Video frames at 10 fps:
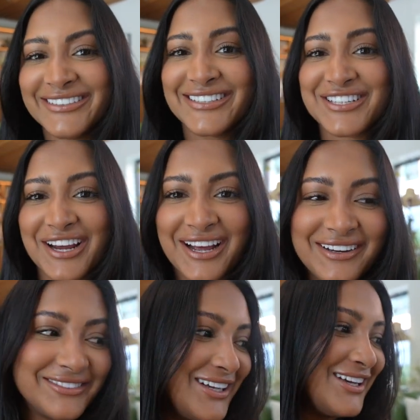to check
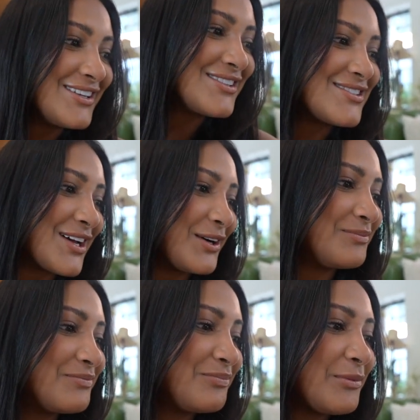out. So
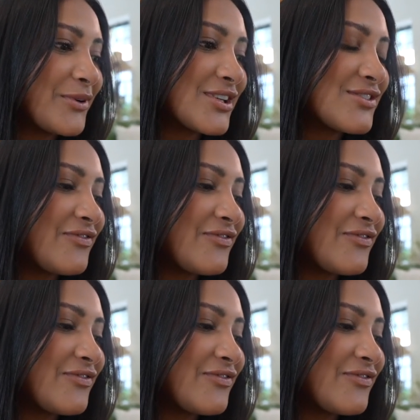people are